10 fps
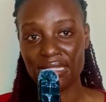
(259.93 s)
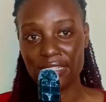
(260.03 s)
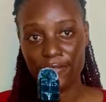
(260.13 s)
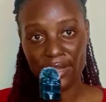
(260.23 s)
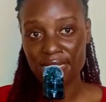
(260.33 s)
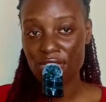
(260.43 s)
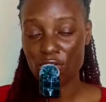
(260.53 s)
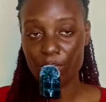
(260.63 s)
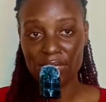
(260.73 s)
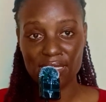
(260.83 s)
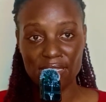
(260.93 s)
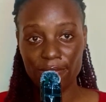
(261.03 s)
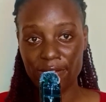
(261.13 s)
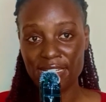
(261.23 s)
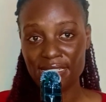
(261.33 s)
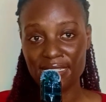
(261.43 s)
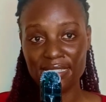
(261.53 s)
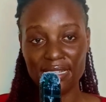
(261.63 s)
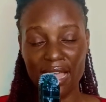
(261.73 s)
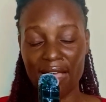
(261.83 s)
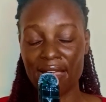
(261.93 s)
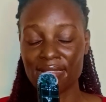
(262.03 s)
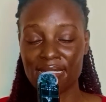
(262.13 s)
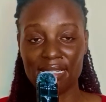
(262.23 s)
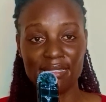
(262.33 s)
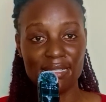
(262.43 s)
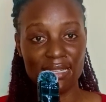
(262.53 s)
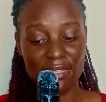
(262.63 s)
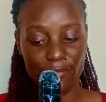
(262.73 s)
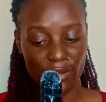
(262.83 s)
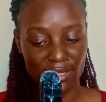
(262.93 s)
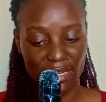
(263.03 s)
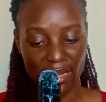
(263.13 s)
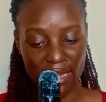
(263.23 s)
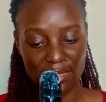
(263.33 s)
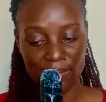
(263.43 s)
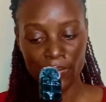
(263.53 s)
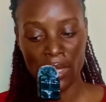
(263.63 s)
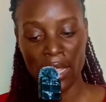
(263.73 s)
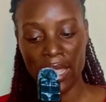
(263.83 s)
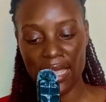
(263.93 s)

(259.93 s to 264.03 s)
different topics, different skills in different careers.